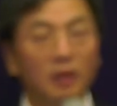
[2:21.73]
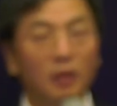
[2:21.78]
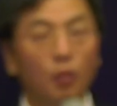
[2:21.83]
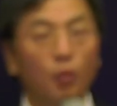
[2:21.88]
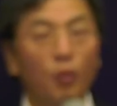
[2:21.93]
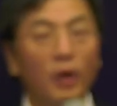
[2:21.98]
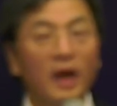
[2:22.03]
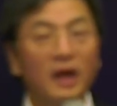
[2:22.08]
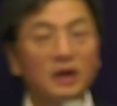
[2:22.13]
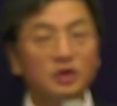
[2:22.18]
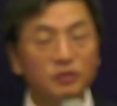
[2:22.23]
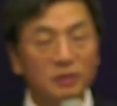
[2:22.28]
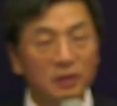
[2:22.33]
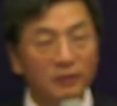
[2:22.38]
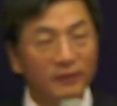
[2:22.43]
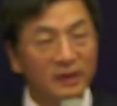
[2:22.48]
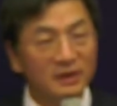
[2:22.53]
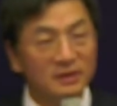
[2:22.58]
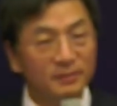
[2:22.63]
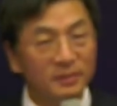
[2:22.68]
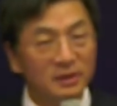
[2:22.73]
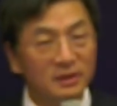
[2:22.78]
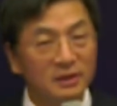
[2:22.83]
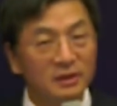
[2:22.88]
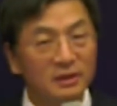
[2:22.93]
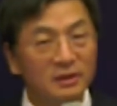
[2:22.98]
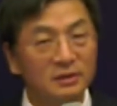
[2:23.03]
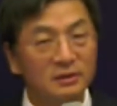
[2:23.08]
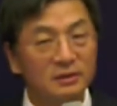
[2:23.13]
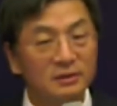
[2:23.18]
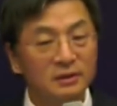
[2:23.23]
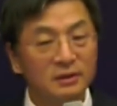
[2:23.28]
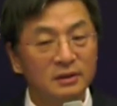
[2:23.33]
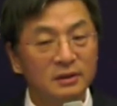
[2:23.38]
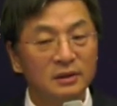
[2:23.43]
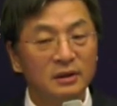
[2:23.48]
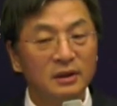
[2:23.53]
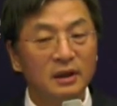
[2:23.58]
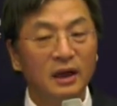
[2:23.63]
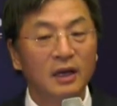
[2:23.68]
Where should the investment?
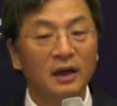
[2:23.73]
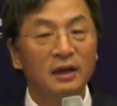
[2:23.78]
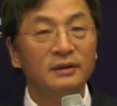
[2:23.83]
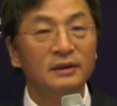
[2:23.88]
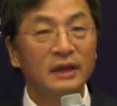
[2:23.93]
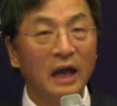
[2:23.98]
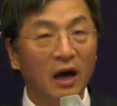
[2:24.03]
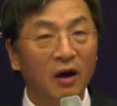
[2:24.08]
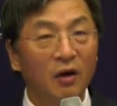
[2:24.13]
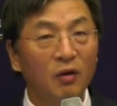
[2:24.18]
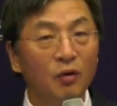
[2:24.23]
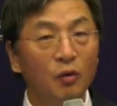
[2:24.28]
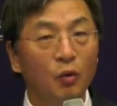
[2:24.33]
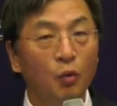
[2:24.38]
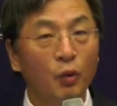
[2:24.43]
Now